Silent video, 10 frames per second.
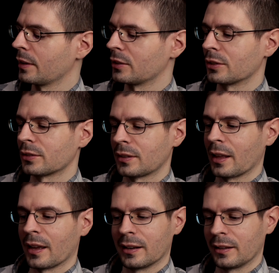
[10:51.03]
It's just
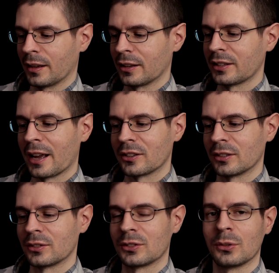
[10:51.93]
that it
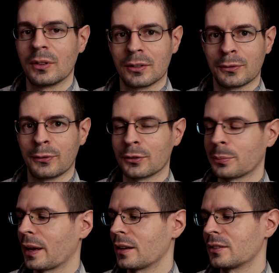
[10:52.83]
attaches to this
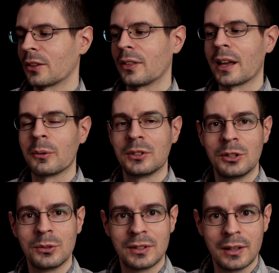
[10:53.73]
first page. I think I would
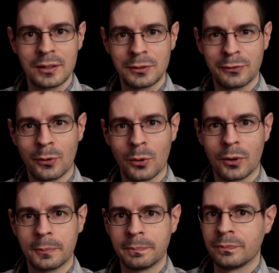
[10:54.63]
use this
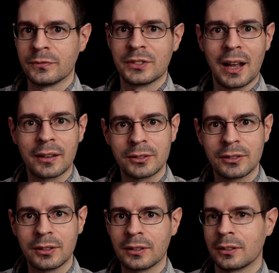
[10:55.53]
for
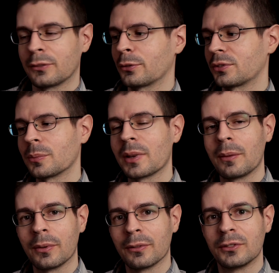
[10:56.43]
text, for some
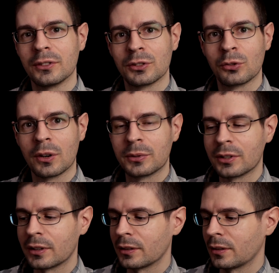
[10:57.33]
type of
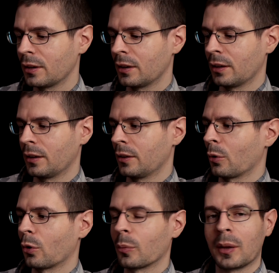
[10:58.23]
description,
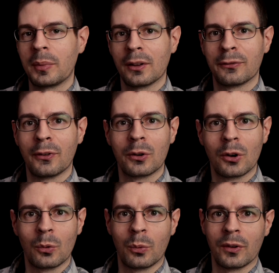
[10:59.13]
or maybe a
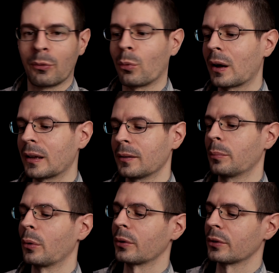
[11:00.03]
photo with white
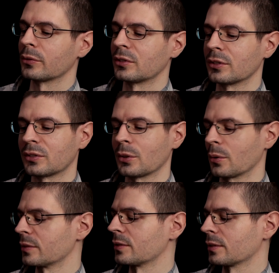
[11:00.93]
borders, just
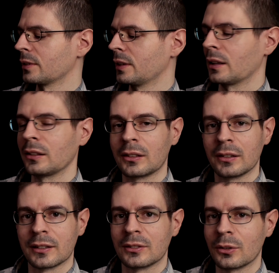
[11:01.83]
so it's a
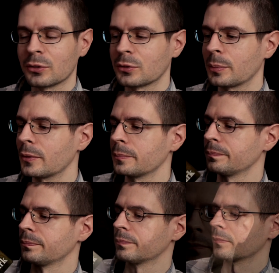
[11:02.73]
little less noticeable.
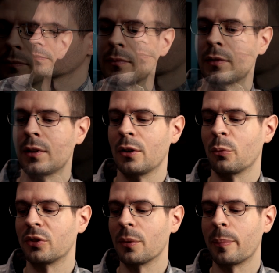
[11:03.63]

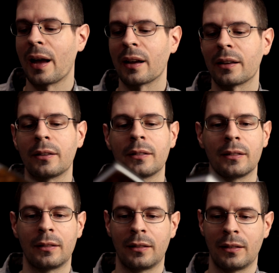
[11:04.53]
With the back,
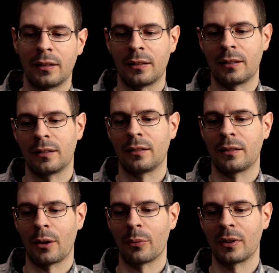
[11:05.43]

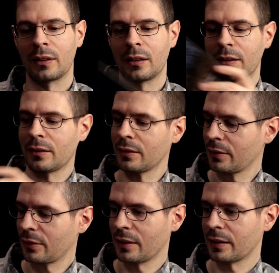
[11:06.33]
I really
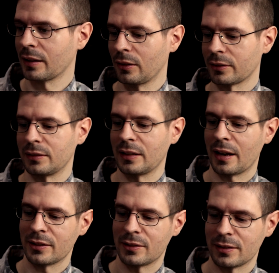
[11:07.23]
think it looks
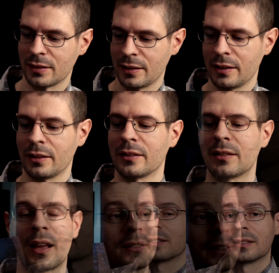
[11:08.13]
nice.
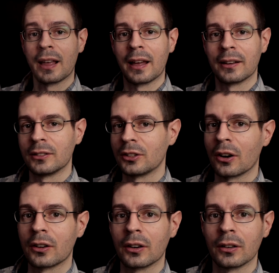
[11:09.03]
It has that
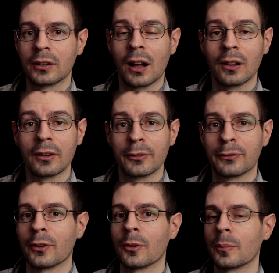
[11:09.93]
darker color
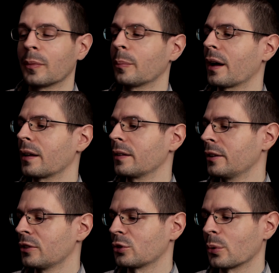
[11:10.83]
from my
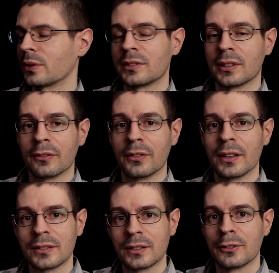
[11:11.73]
choice of
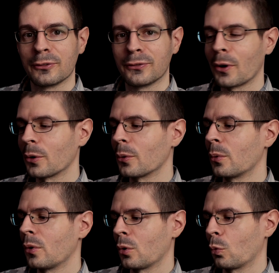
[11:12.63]
this
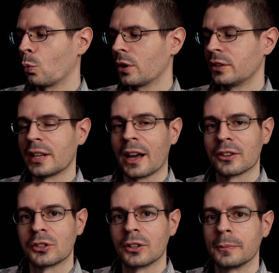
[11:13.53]
faux wood
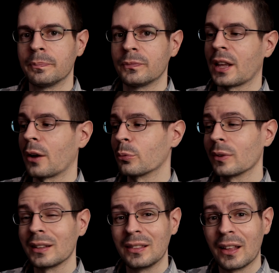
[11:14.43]
texture. I
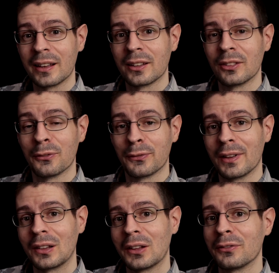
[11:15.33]
really like the
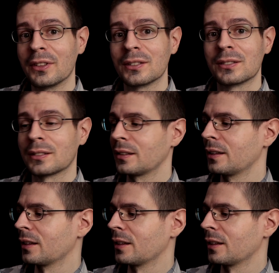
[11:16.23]
feel of this